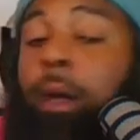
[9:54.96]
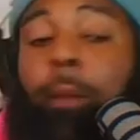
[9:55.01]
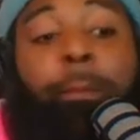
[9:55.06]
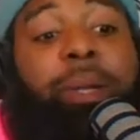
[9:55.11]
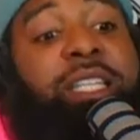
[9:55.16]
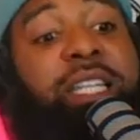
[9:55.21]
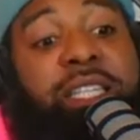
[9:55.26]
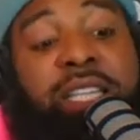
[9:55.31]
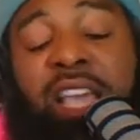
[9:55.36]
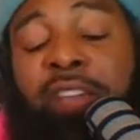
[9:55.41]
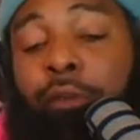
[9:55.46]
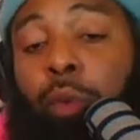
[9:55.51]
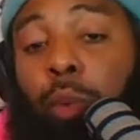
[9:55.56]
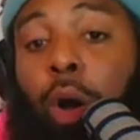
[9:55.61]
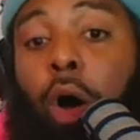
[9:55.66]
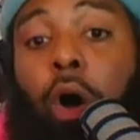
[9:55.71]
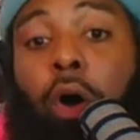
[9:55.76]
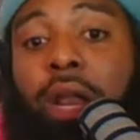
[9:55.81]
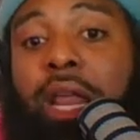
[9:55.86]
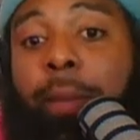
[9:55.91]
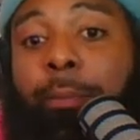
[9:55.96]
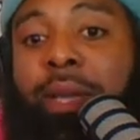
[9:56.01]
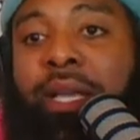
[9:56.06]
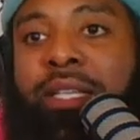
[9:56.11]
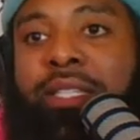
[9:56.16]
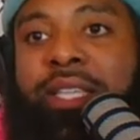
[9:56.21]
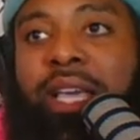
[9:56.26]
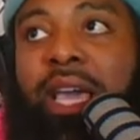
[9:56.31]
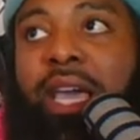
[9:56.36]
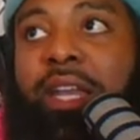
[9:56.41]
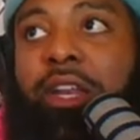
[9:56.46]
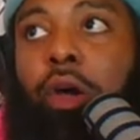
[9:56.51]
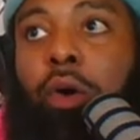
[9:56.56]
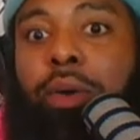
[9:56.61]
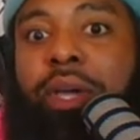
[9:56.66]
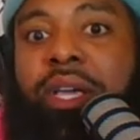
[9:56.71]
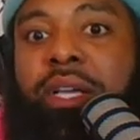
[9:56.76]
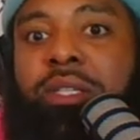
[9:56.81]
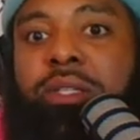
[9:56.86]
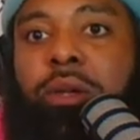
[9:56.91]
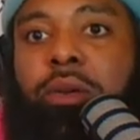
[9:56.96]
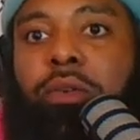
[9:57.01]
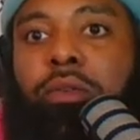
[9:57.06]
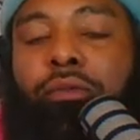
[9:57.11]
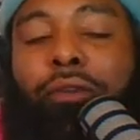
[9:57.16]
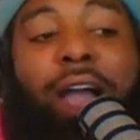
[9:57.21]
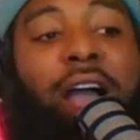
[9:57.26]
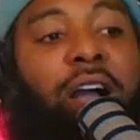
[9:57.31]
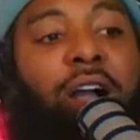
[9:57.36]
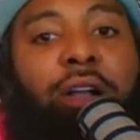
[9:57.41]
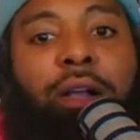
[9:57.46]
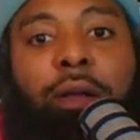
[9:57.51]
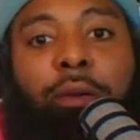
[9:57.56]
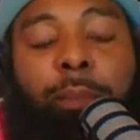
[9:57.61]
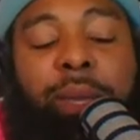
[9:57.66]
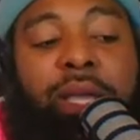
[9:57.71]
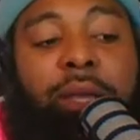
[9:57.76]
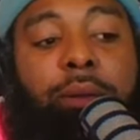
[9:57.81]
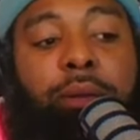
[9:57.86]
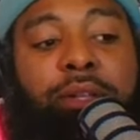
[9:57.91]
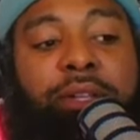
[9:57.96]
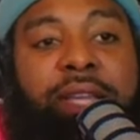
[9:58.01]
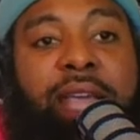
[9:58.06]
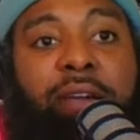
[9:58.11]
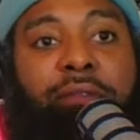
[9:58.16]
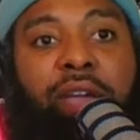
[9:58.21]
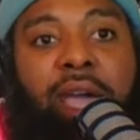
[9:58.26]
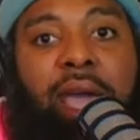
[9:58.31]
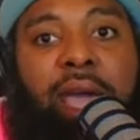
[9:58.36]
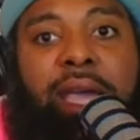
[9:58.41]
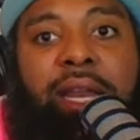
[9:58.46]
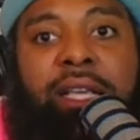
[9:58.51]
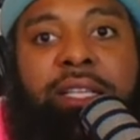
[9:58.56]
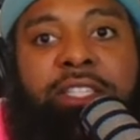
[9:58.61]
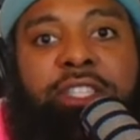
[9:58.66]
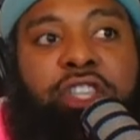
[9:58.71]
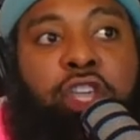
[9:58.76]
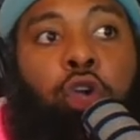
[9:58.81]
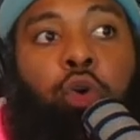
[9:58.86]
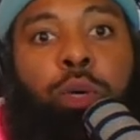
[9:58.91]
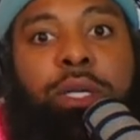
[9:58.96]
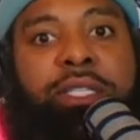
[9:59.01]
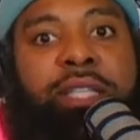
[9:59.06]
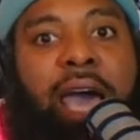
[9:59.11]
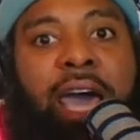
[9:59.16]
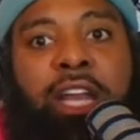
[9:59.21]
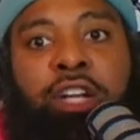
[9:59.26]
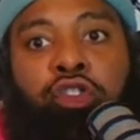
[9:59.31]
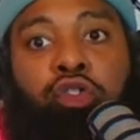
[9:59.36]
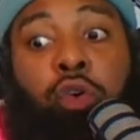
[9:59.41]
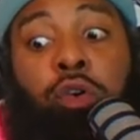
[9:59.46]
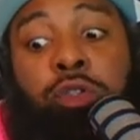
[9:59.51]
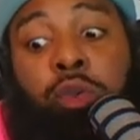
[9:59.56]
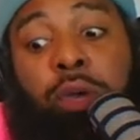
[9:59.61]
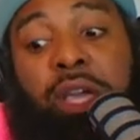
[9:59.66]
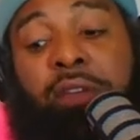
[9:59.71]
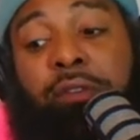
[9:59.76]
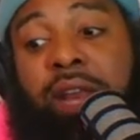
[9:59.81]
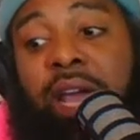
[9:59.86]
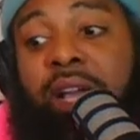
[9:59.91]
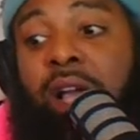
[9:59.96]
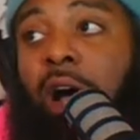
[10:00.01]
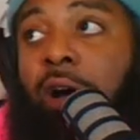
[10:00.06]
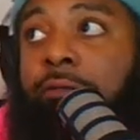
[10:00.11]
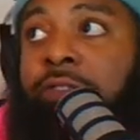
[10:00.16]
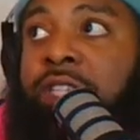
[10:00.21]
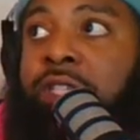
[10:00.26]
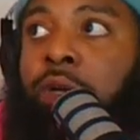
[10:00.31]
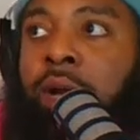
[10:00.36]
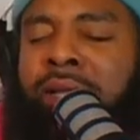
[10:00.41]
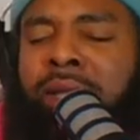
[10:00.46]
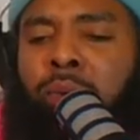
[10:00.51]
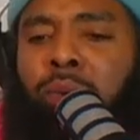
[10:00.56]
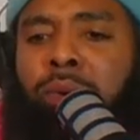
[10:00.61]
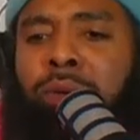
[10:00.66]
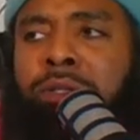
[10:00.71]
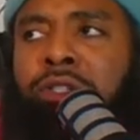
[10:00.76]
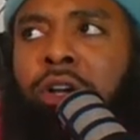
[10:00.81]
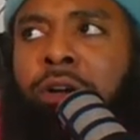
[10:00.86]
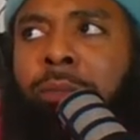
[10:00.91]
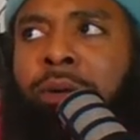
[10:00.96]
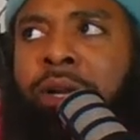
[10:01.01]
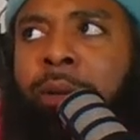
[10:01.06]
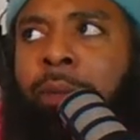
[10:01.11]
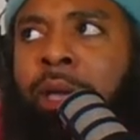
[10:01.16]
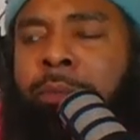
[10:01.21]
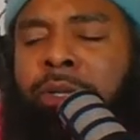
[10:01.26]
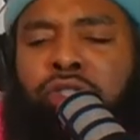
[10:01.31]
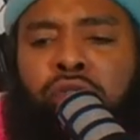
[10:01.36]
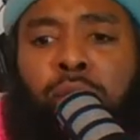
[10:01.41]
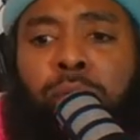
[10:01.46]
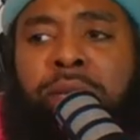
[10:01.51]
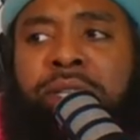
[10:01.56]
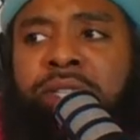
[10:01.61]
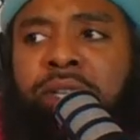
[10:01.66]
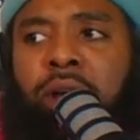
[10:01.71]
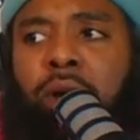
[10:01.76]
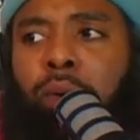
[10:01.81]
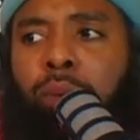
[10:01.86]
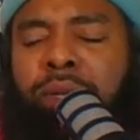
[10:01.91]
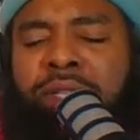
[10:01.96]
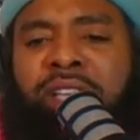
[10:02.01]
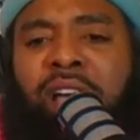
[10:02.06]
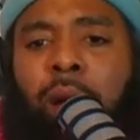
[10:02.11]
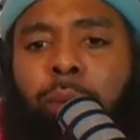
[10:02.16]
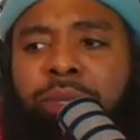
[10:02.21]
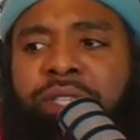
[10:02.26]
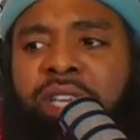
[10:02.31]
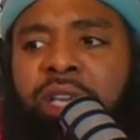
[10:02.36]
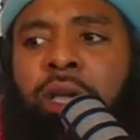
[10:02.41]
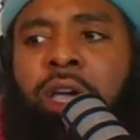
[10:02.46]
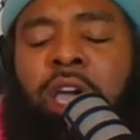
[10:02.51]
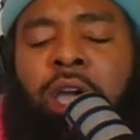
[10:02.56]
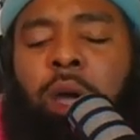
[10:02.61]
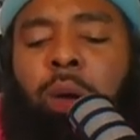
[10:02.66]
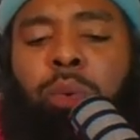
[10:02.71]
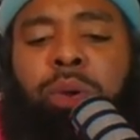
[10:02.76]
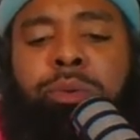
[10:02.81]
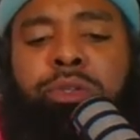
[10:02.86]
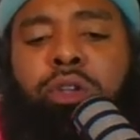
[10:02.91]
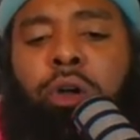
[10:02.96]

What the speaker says: But just even with all that being said, though, is Devin Haney still is not a draw. So even that conversation, I think we was talking about that maybe 2 weeks ago when Todd was here, and we was